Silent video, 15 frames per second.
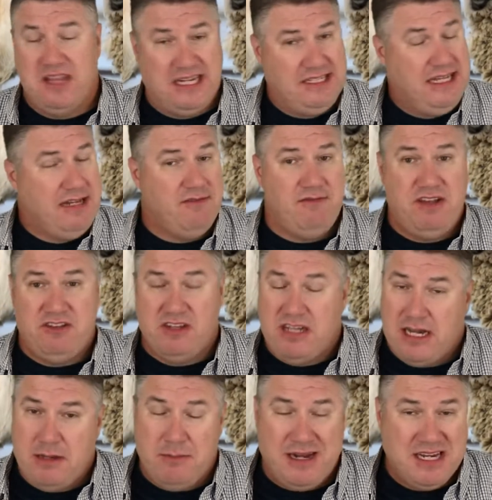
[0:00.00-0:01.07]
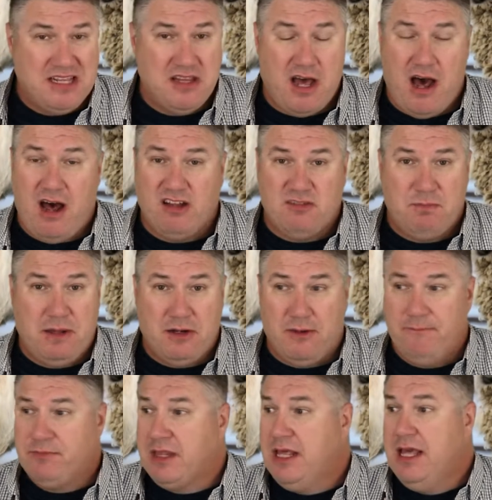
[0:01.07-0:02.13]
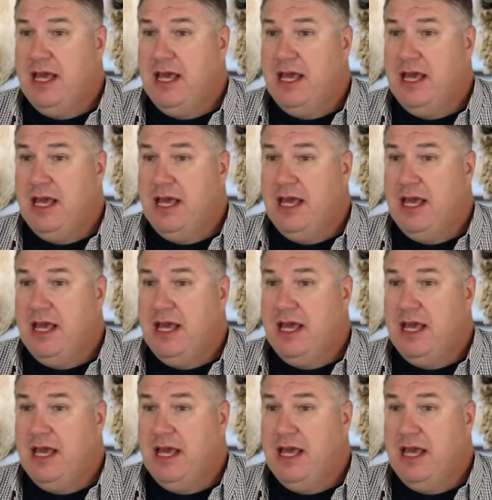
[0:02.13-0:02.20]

They didn't visit anybody in the hospital.